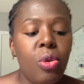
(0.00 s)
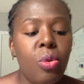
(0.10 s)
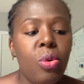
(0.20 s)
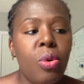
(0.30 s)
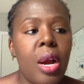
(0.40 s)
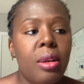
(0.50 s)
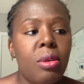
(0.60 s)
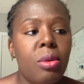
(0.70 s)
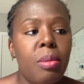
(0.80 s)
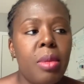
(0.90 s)
you had
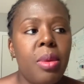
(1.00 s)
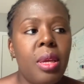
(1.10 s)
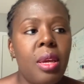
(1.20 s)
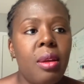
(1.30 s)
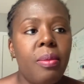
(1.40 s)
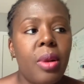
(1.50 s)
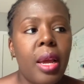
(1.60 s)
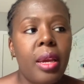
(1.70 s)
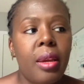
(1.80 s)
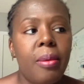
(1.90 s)
known maybe
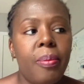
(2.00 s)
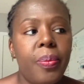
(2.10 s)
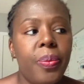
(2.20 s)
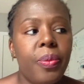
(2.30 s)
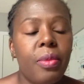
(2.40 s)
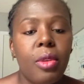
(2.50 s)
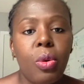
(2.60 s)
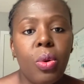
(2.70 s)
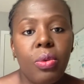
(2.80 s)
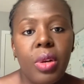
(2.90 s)
like
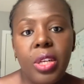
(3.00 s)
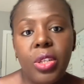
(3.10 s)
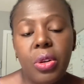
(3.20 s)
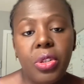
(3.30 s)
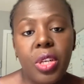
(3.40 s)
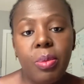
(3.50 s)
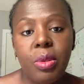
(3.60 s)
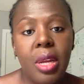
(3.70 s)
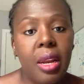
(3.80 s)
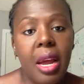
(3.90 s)
good
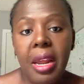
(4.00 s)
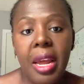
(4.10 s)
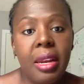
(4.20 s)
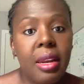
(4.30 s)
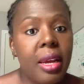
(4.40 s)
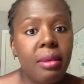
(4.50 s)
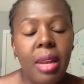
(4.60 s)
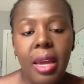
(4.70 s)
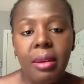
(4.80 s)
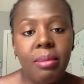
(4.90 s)
relationships that had ended,
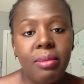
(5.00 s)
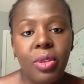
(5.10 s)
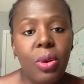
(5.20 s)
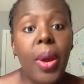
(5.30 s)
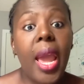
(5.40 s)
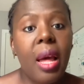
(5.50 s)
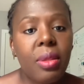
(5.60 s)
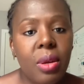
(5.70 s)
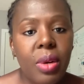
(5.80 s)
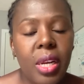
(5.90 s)
like,
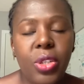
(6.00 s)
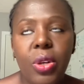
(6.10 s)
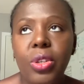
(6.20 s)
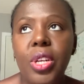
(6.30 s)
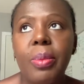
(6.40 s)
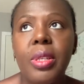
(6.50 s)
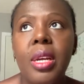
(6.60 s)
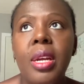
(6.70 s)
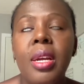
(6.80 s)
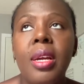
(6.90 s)
healthy relationships.
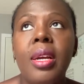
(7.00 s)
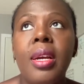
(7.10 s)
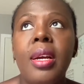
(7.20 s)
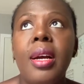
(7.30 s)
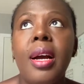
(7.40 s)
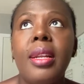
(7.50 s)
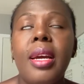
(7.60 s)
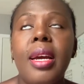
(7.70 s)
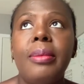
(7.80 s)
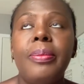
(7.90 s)
And
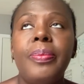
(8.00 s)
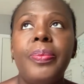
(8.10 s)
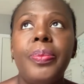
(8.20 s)
then